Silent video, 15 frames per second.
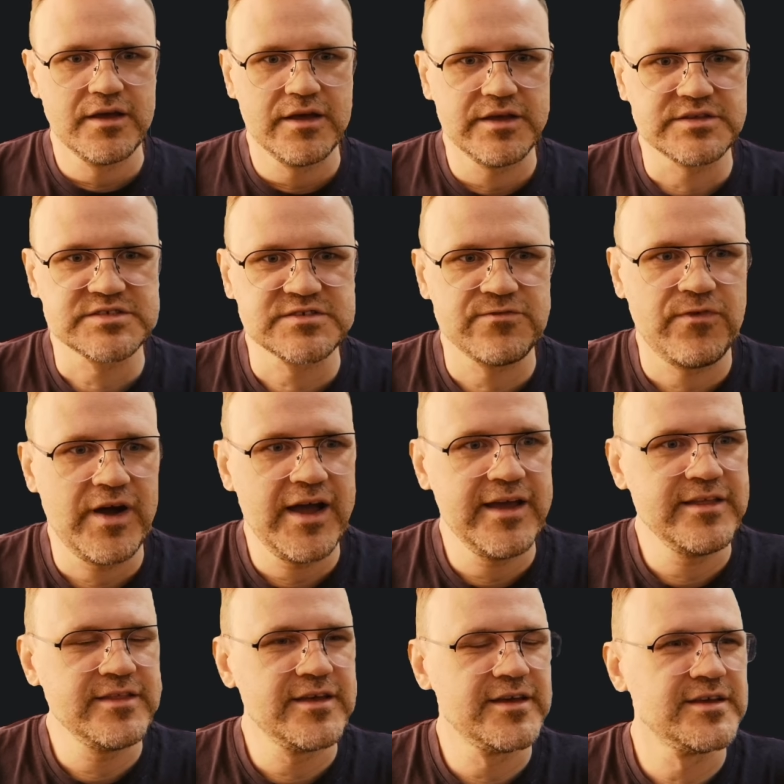It's
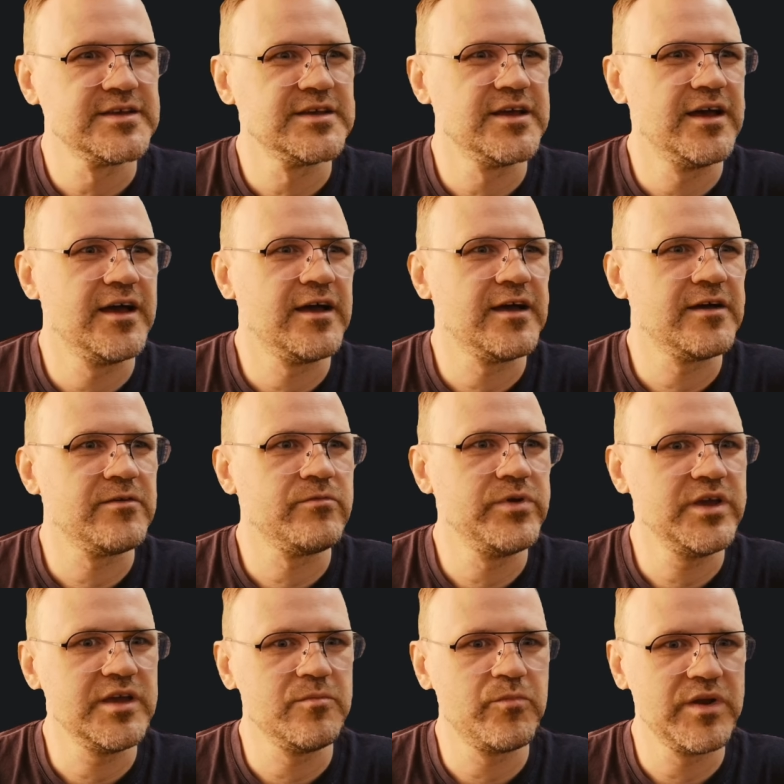fine. We
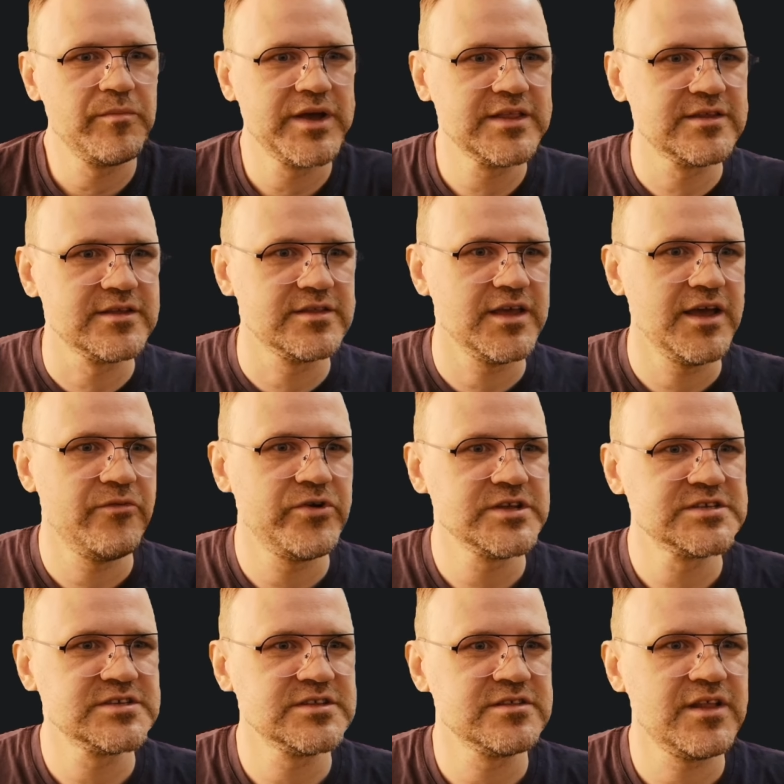implemented
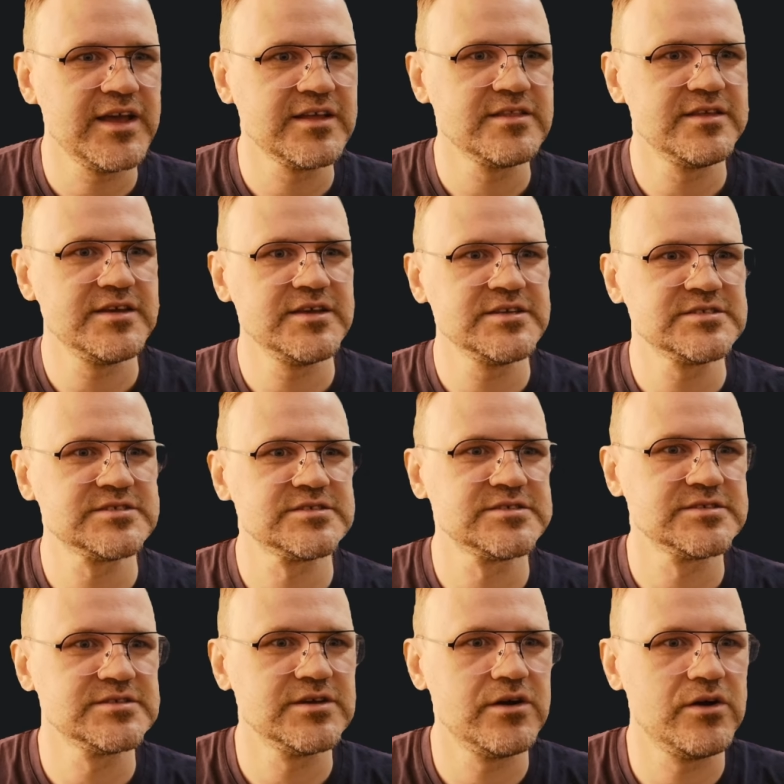everything like this.
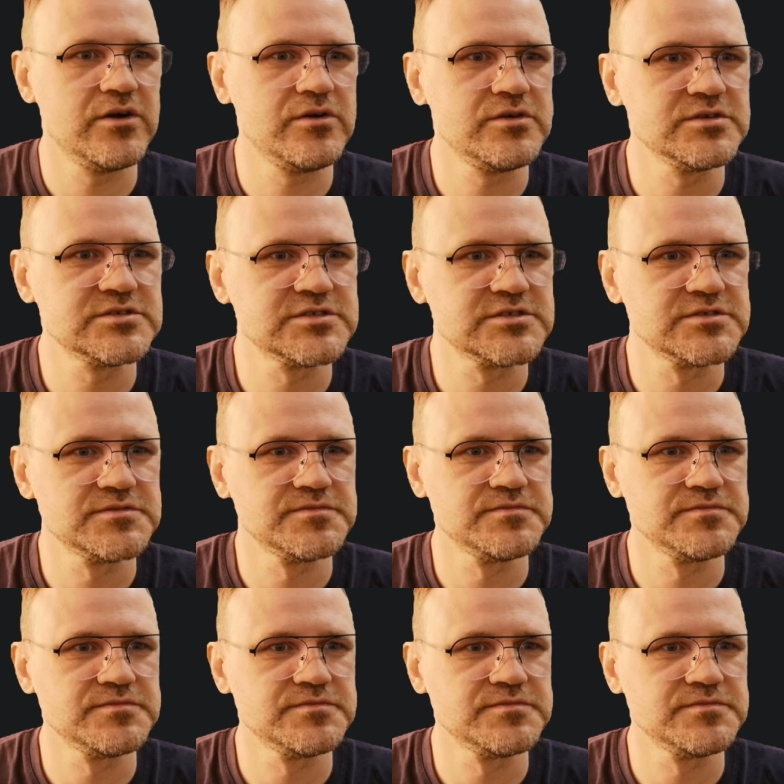Auth.